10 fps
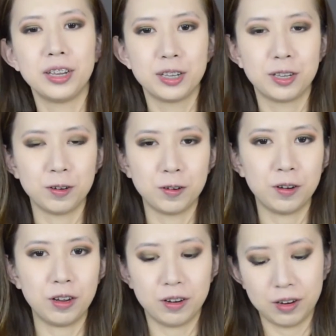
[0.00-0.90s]

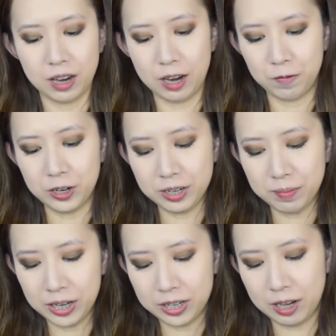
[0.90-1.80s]
So at first
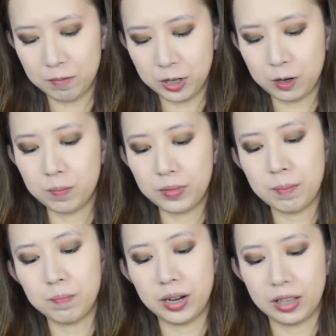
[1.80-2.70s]
Melissa was
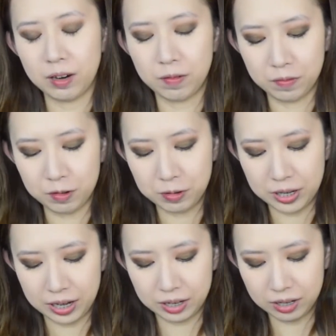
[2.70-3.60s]
contemplating of
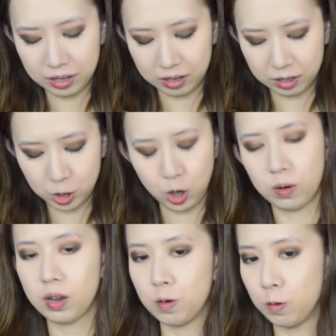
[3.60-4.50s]
using the
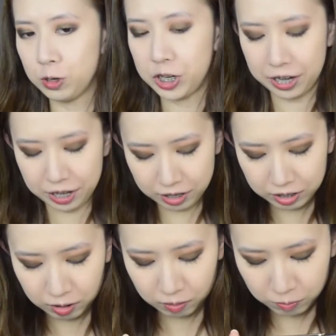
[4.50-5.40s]
chocolate gold shade
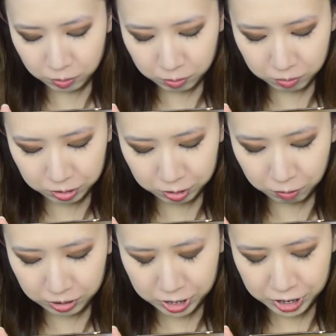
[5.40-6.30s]
here, the most
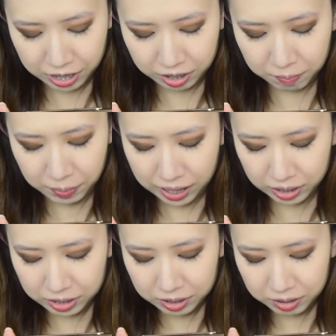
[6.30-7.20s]
golden shade in the
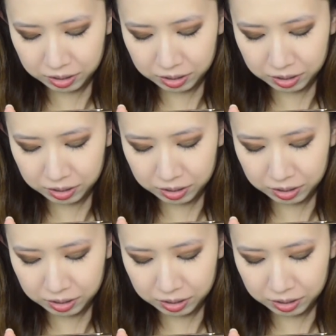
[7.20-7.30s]
palette.